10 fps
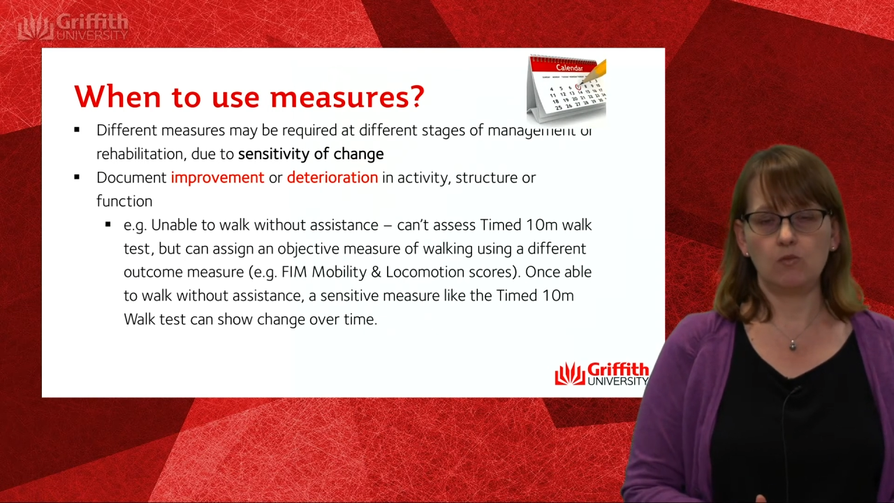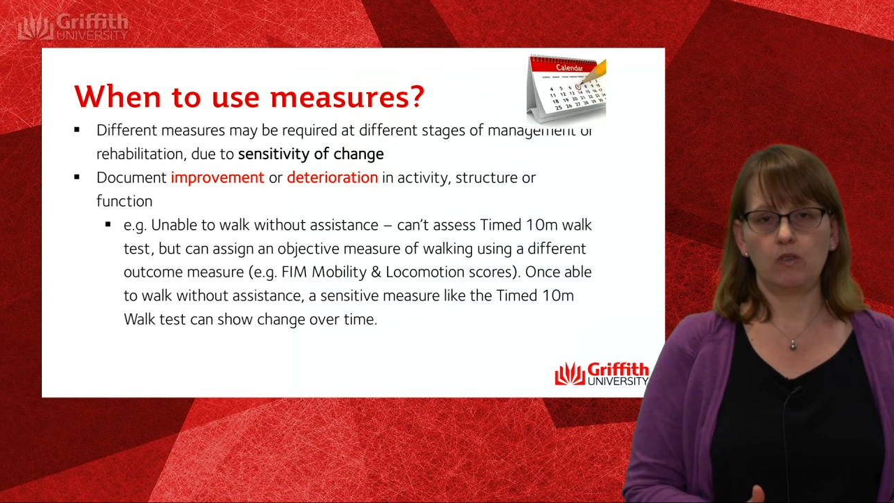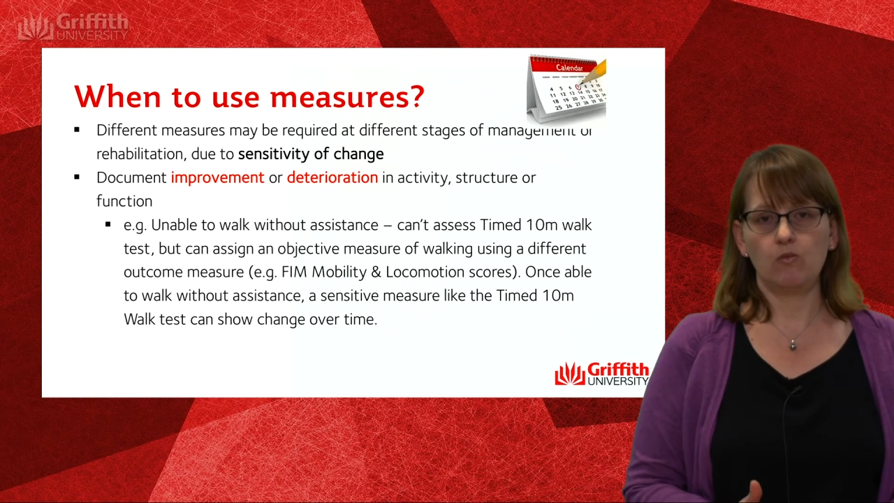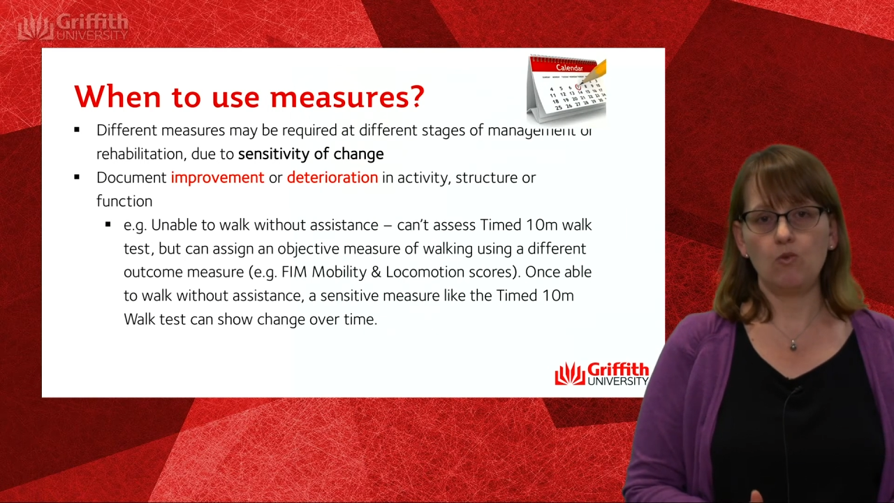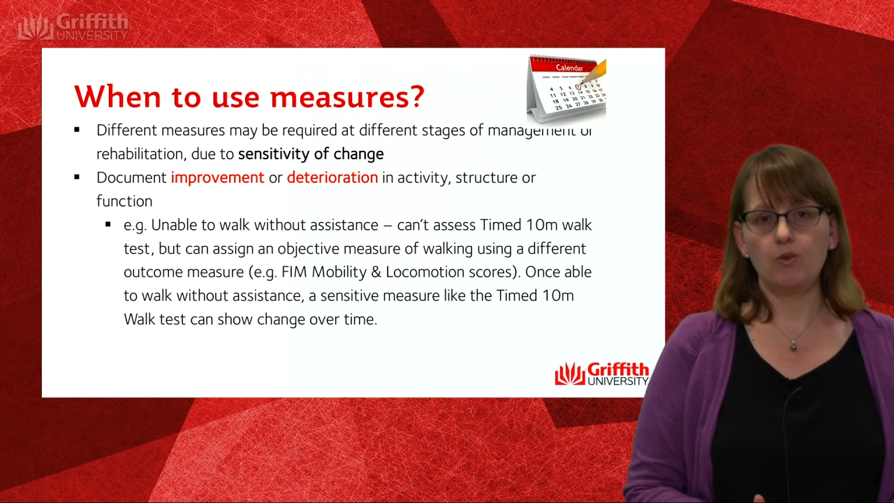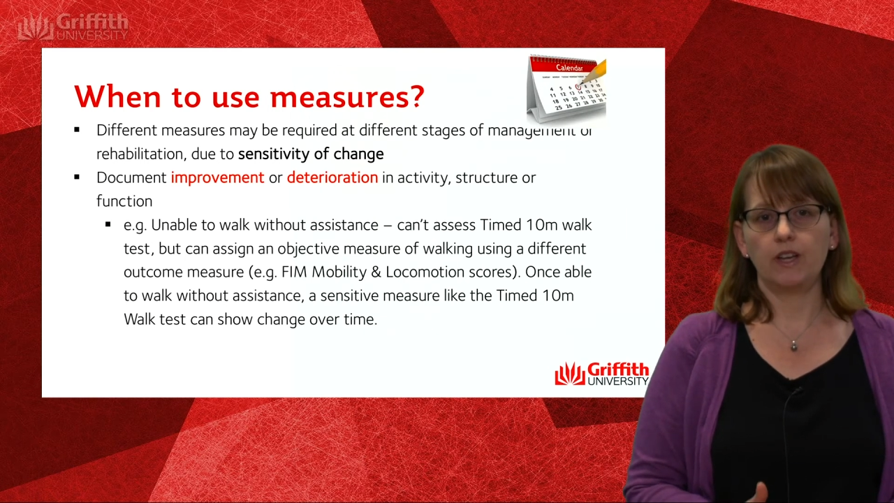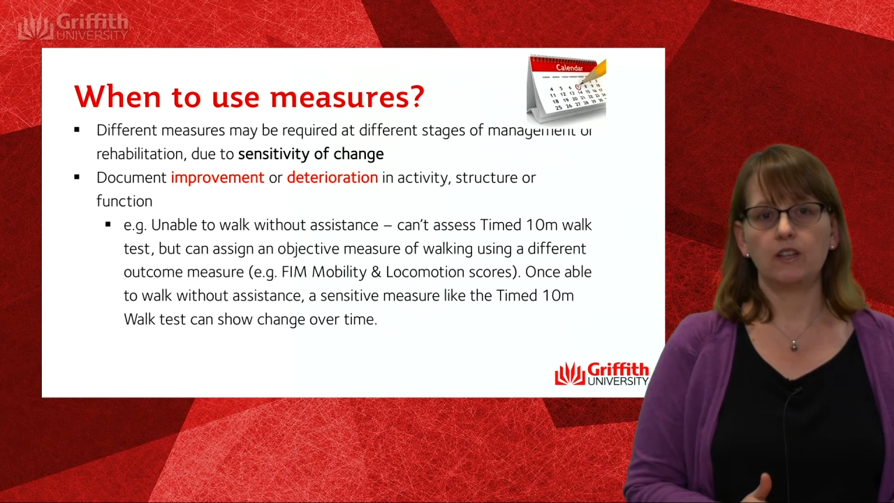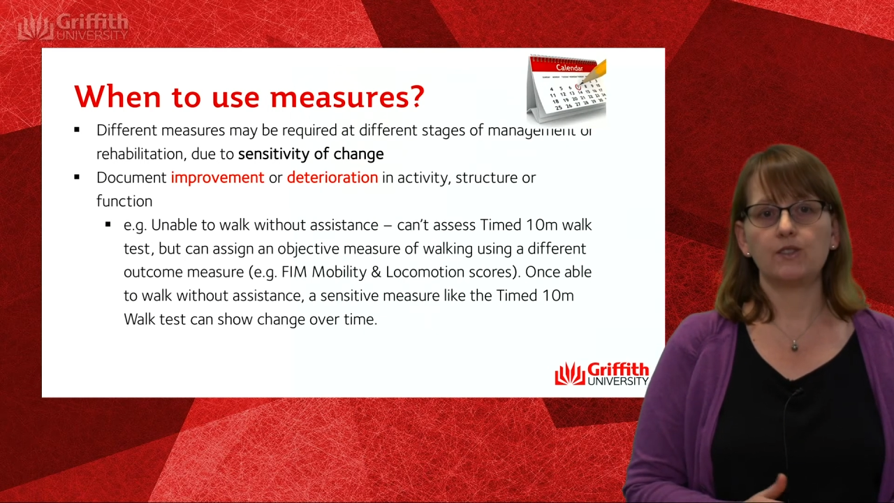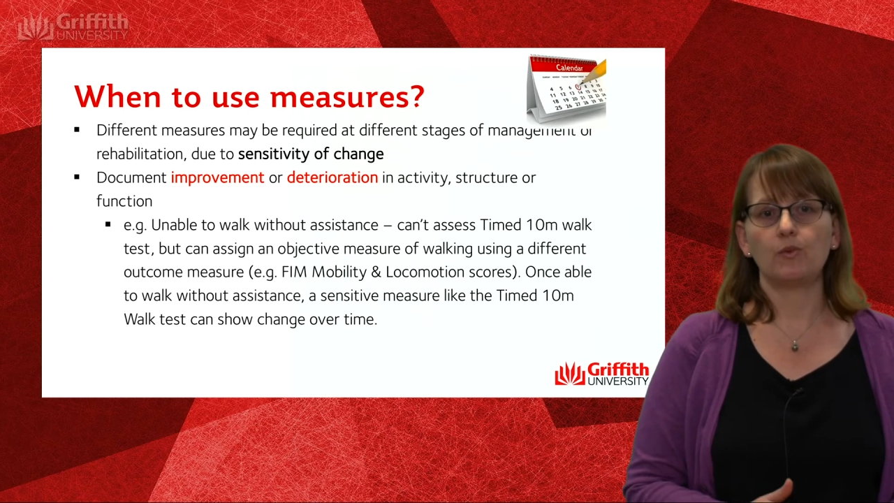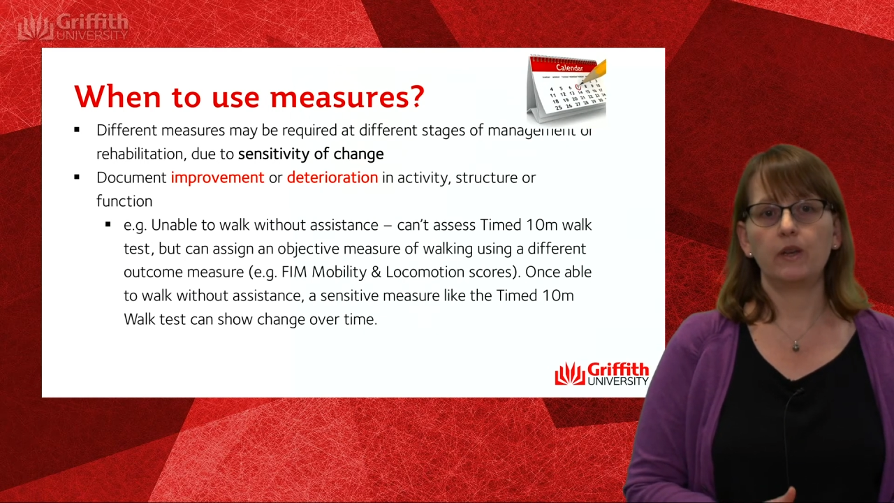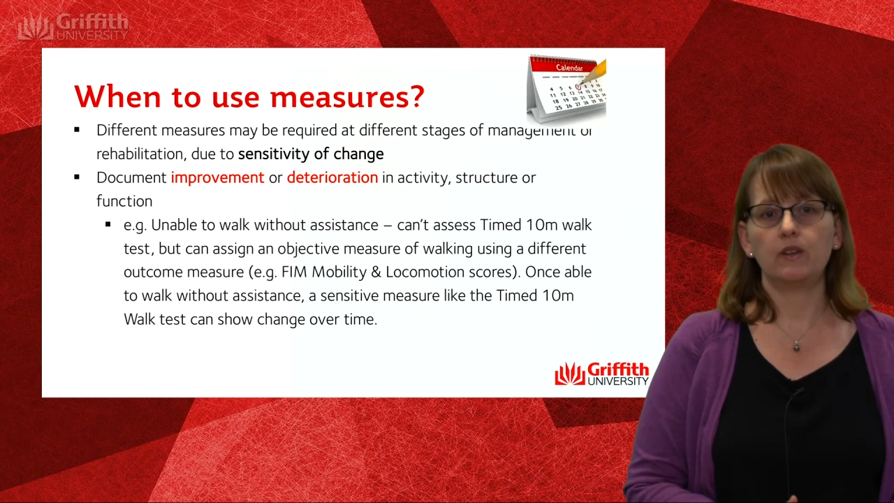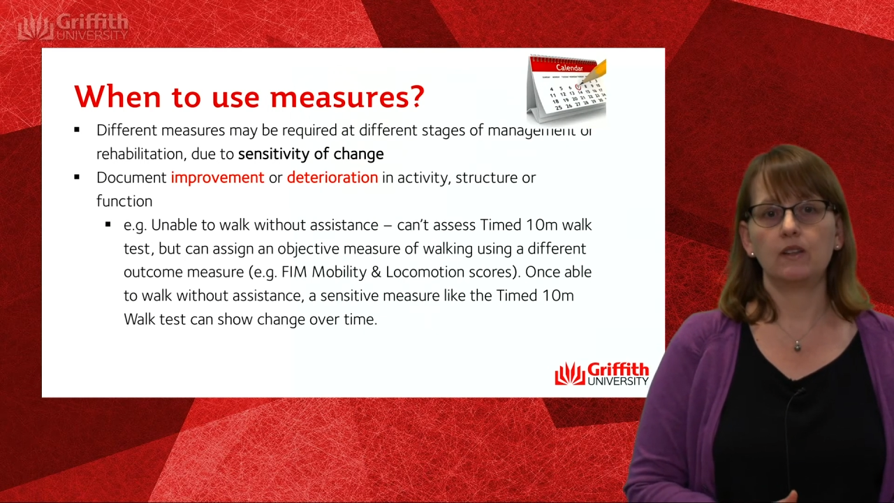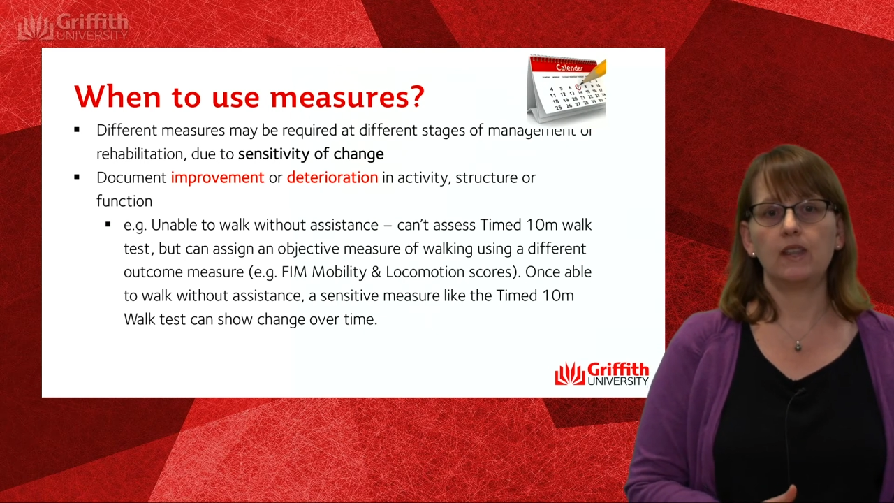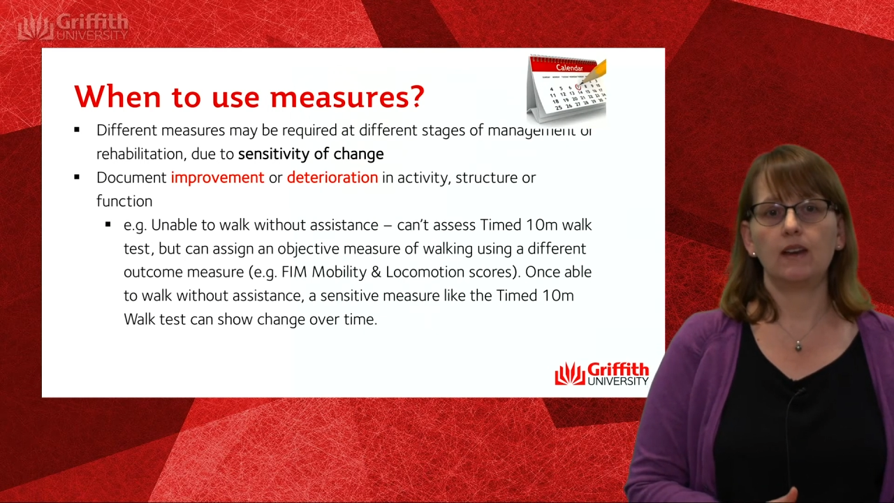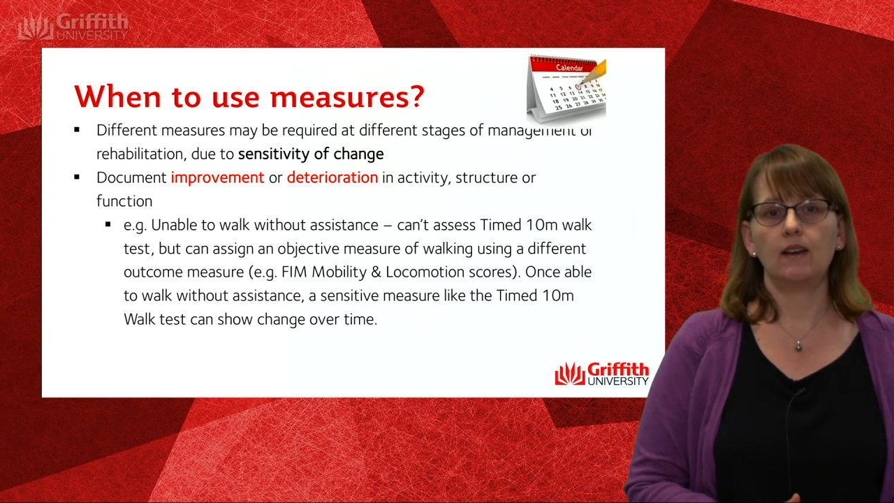with walking, so we could
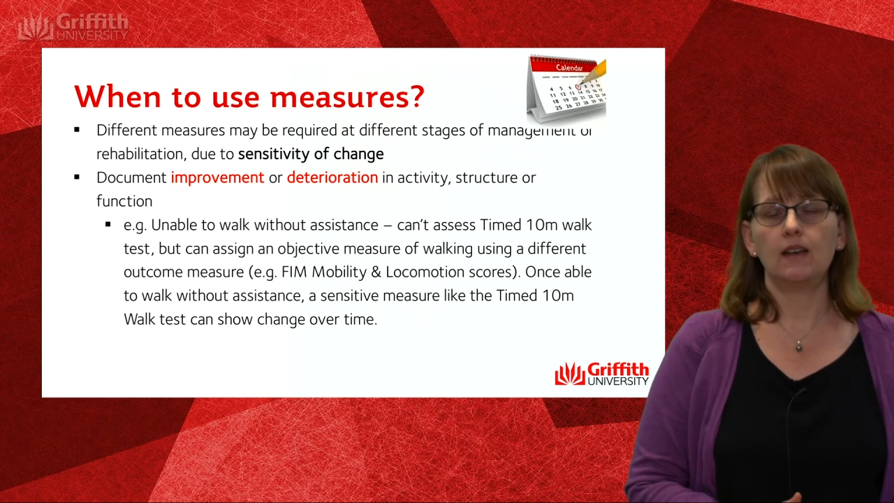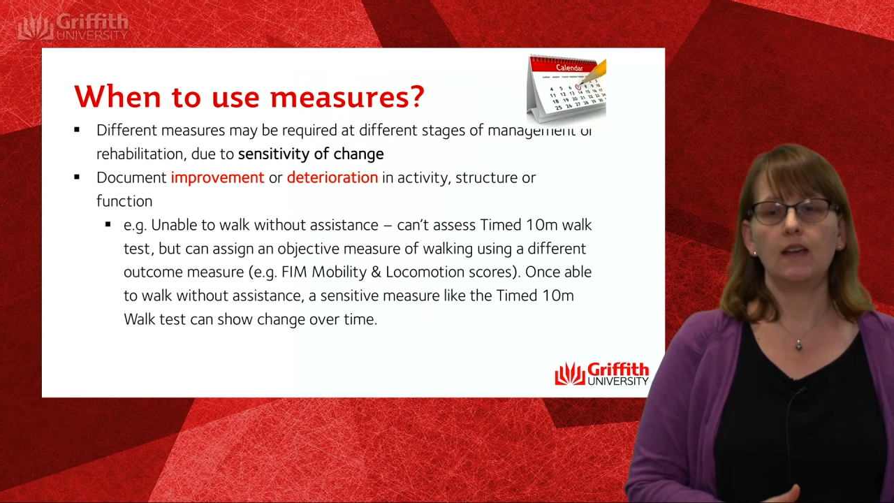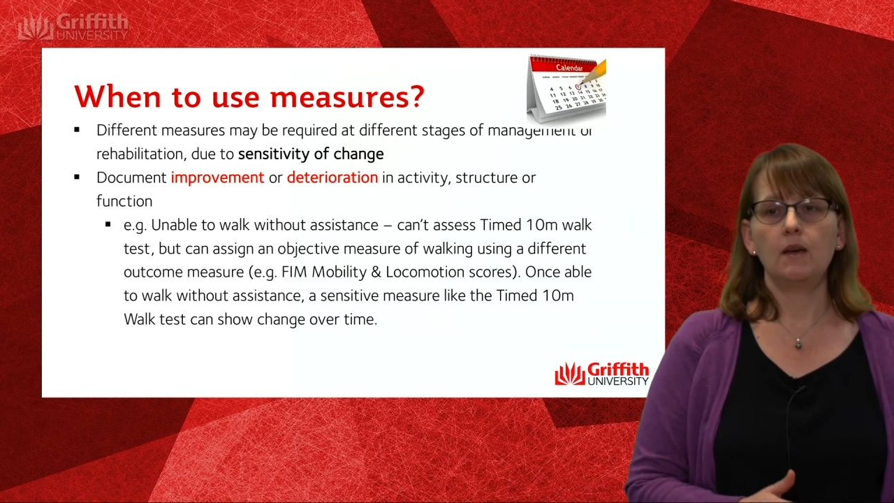then